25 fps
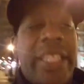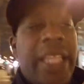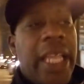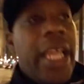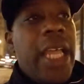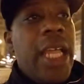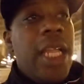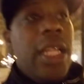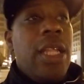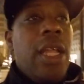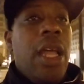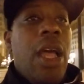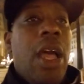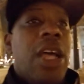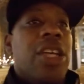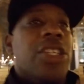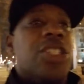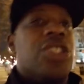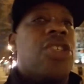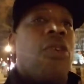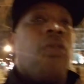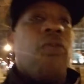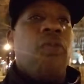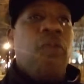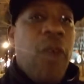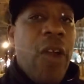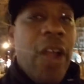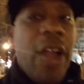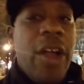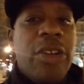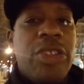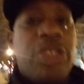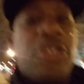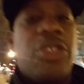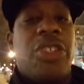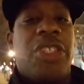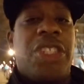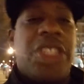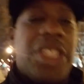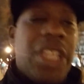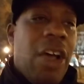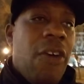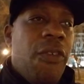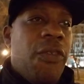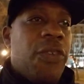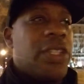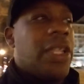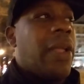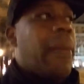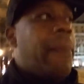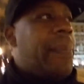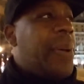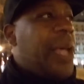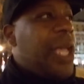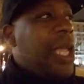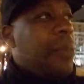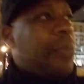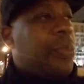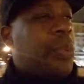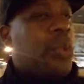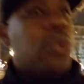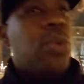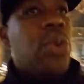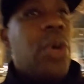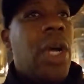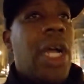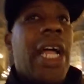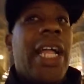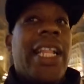then surround yourself with the people